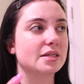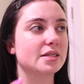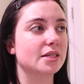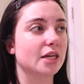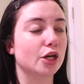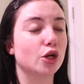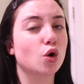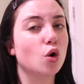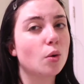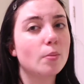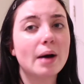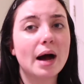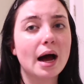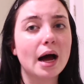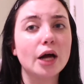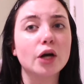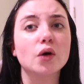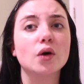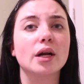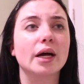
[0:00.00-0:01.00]
skin go
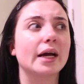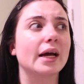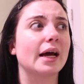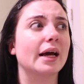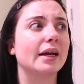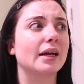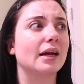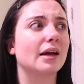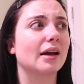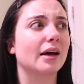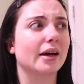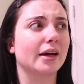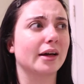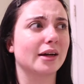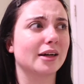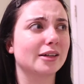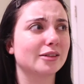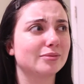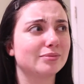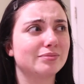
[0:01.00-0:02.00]
bad or like any
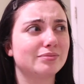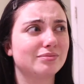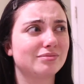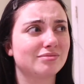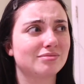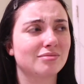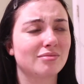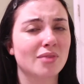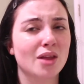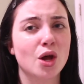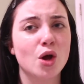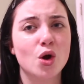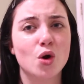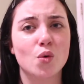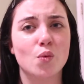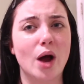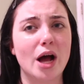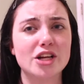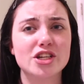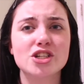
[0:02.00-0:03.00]
like
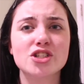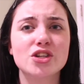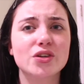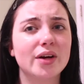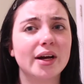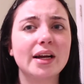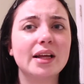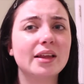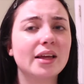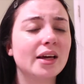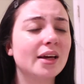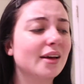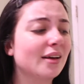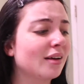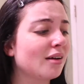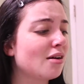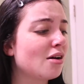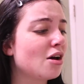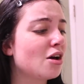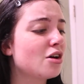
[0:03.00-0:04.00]
rashes or anything.
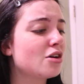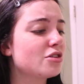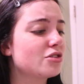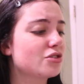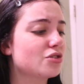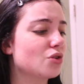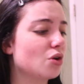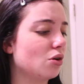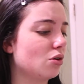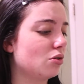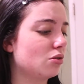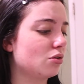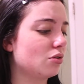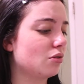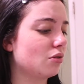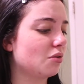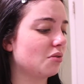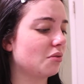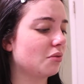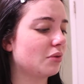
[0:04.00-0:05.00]

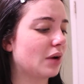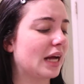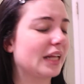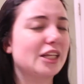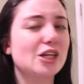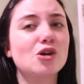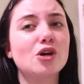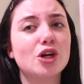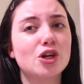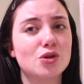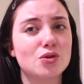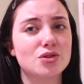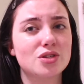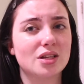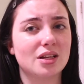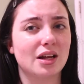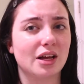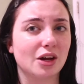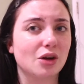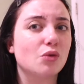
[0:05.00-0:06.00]
So I think you can use
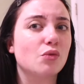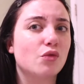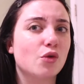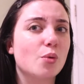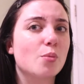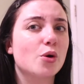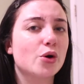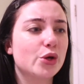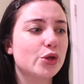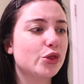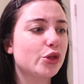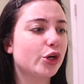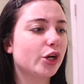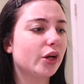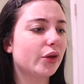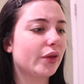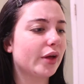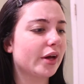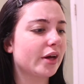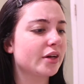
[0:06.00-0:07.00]
it like for more than
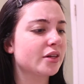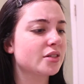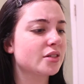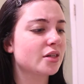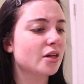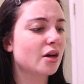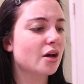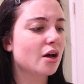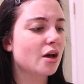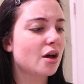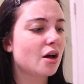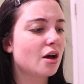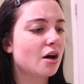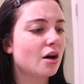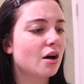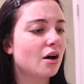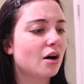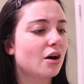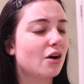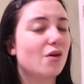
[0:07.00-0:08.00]
30 days
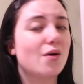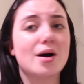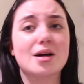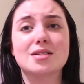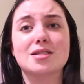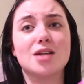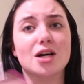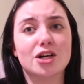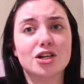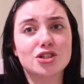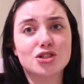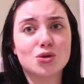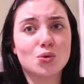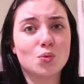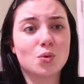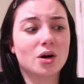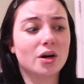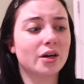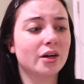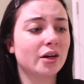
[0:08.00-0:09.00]
or as long as you
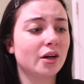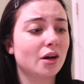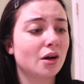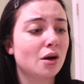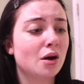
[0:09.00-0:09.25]
want.